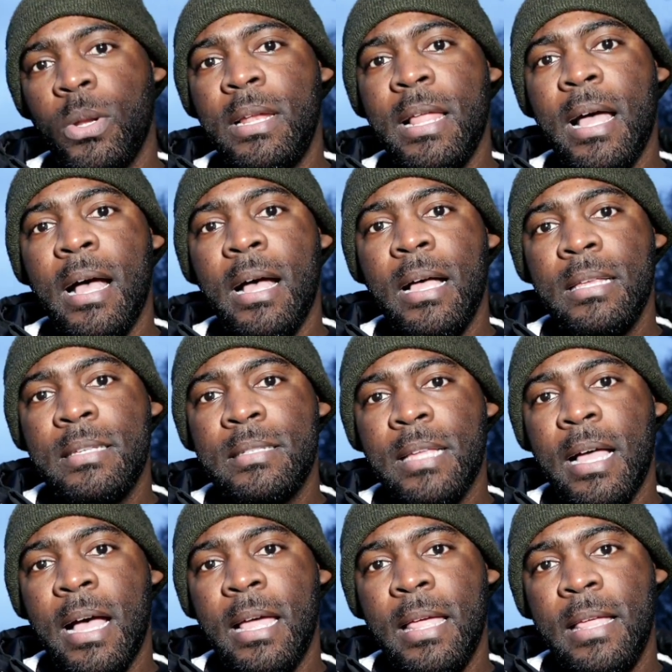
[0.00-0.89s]
let us
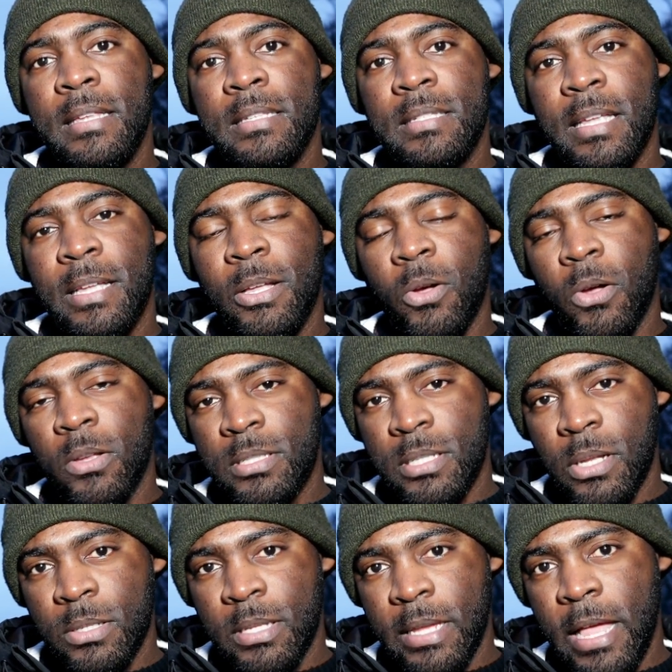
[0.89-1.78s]
at Insight
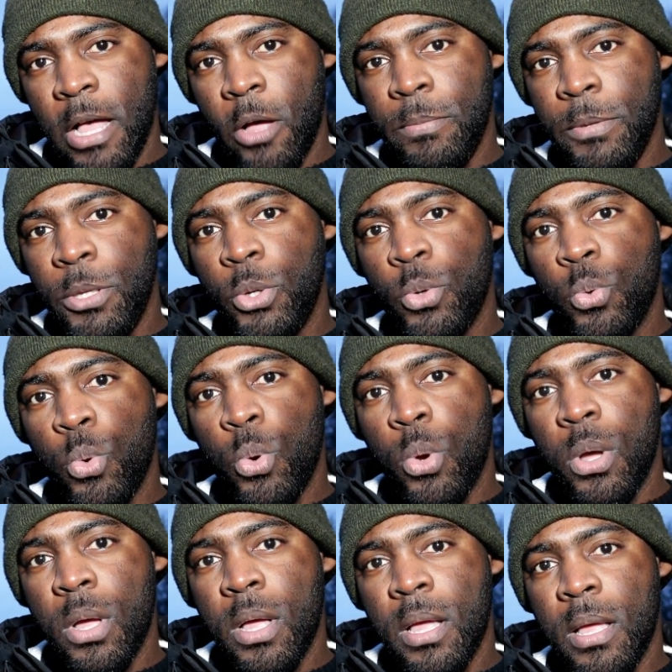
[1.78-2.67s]
Consulting help you
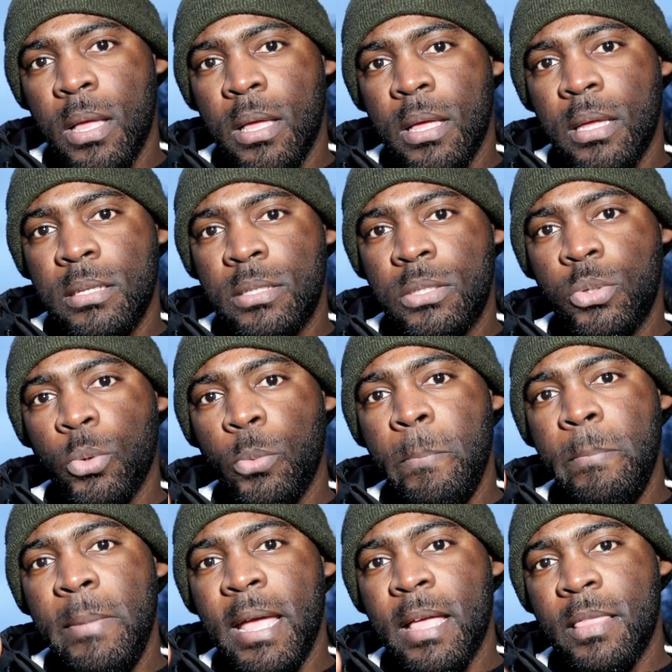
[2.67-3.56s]
to
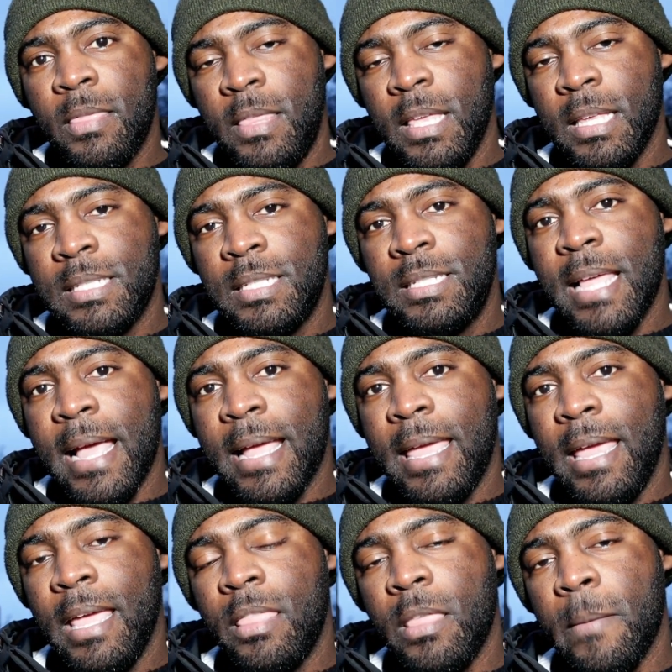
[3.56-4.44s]
make this
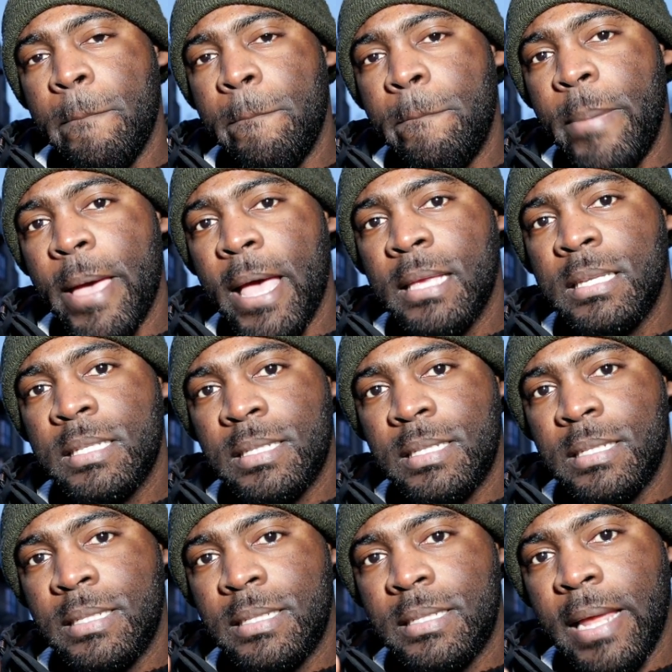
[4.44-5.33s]
decade the
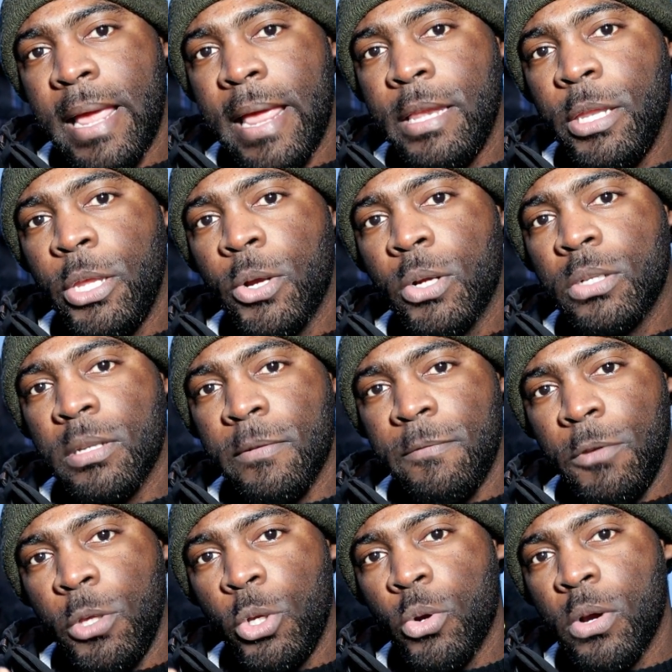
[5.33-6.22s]
best 10 years of
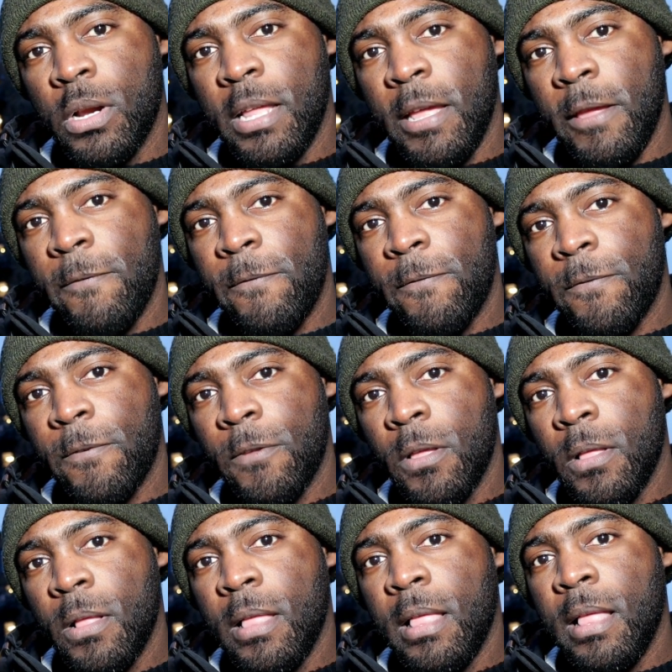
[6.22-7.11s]
your life.
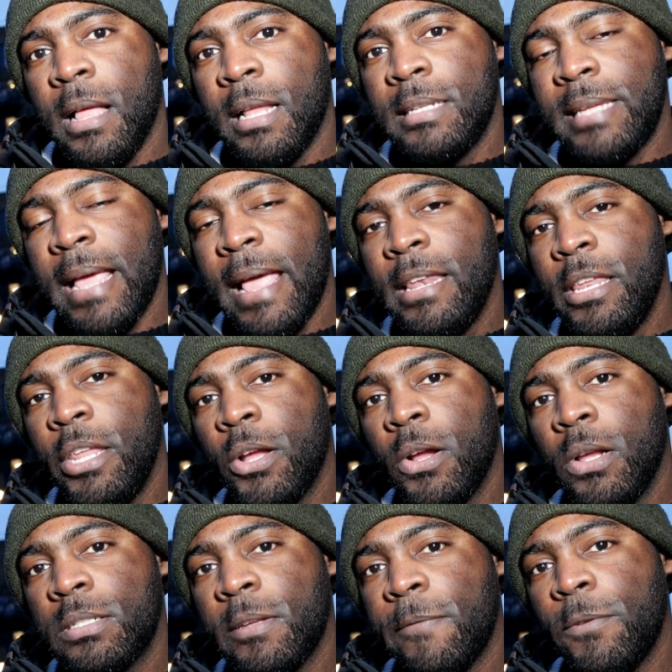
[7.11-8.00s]
10
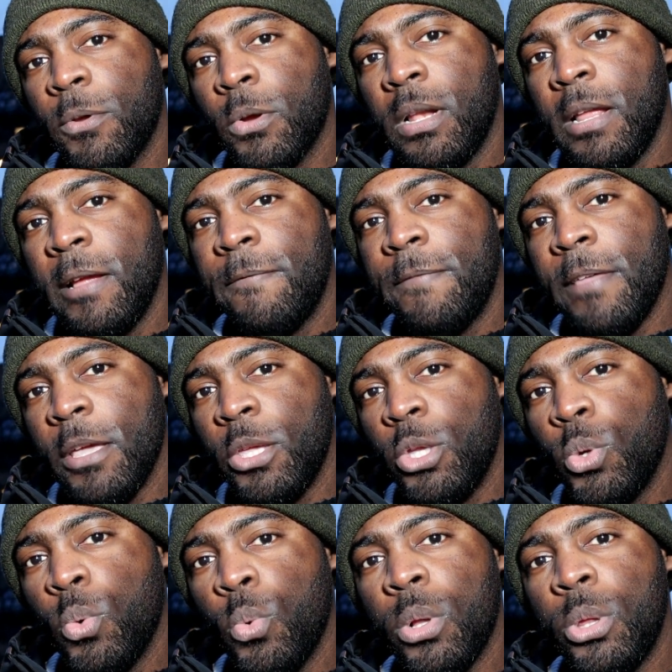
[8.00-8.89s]
years of your life that
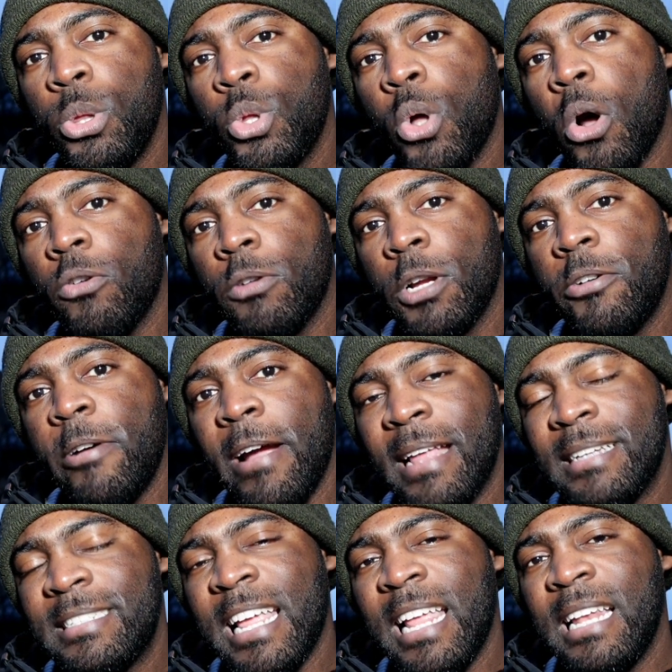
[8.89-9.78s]
you will not regret.
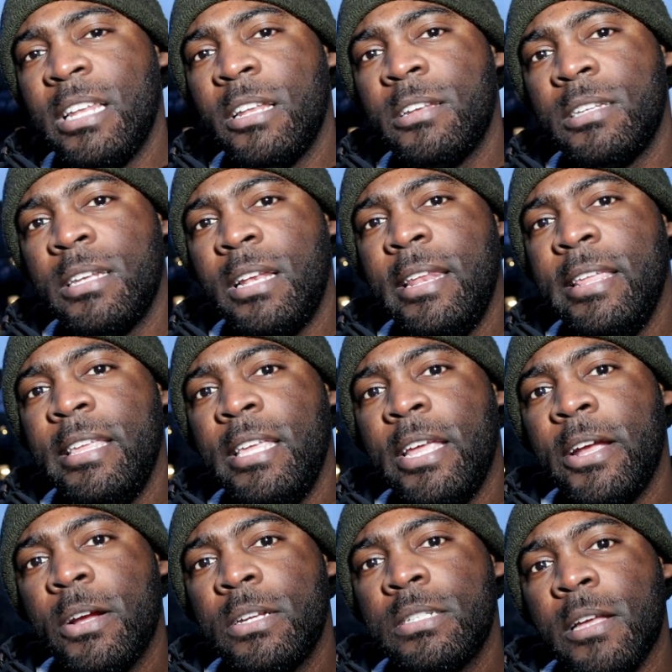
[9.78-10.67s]
10
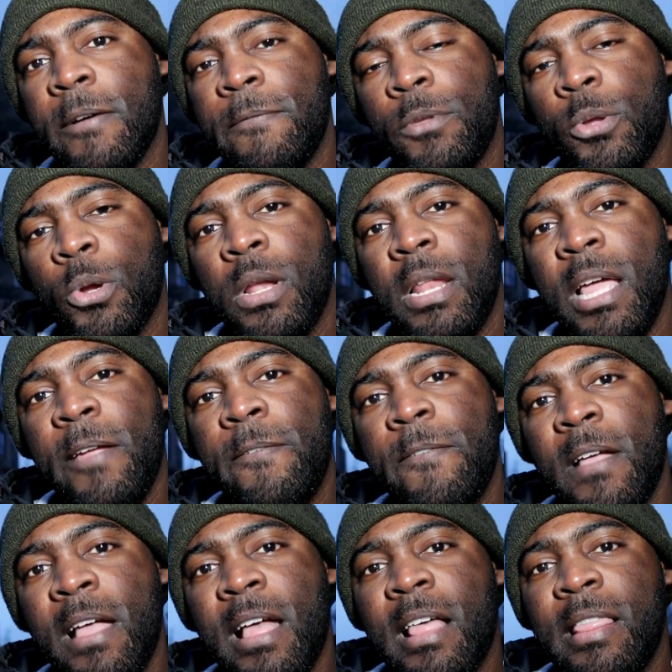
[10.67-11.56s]
years of your life
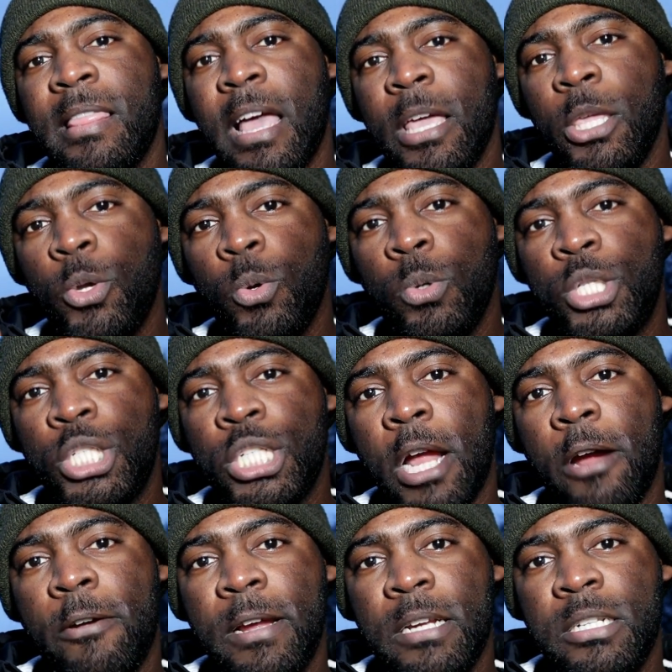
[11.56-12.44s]
that you
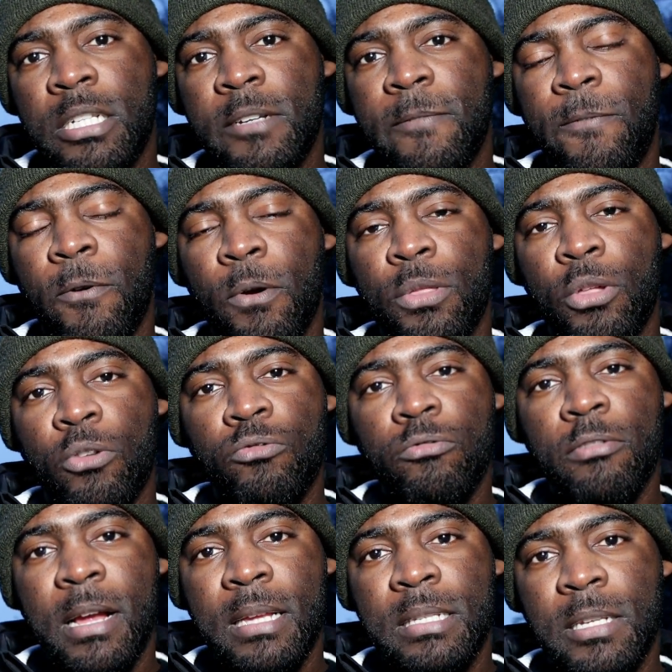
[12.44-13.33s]
cherish for the
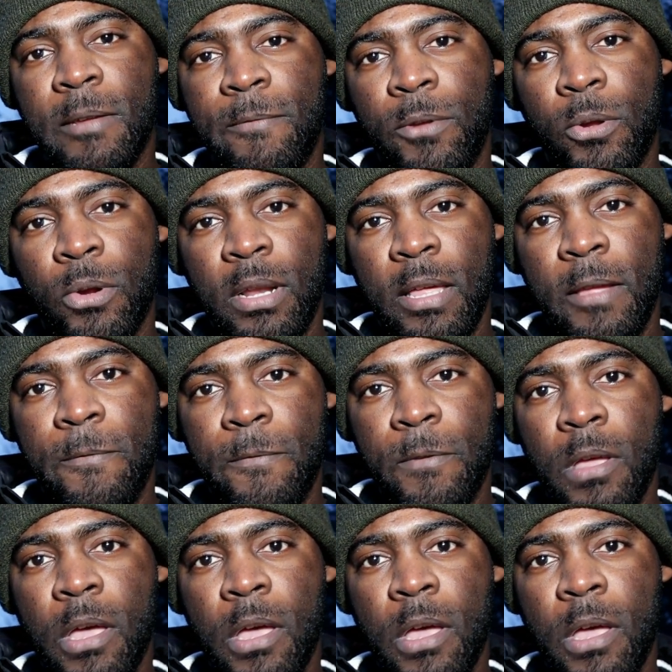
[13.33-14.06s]
rest of your life,